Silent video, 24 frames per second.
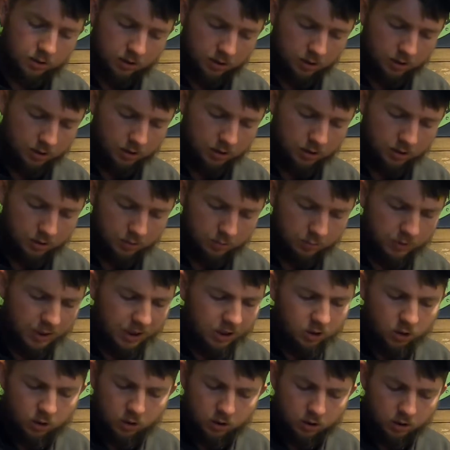
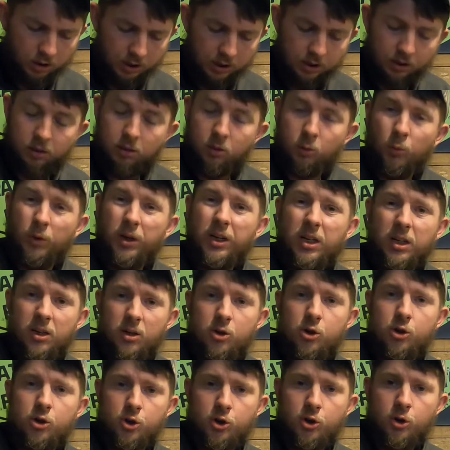They look like a
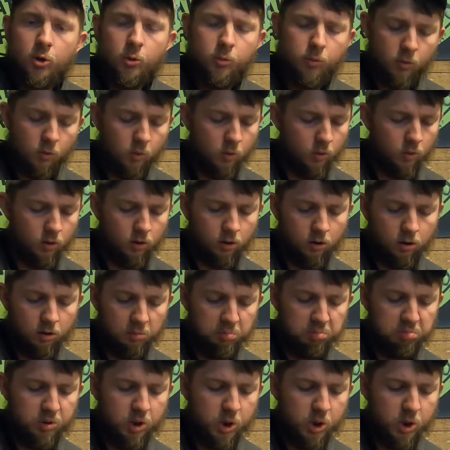3-inch tube or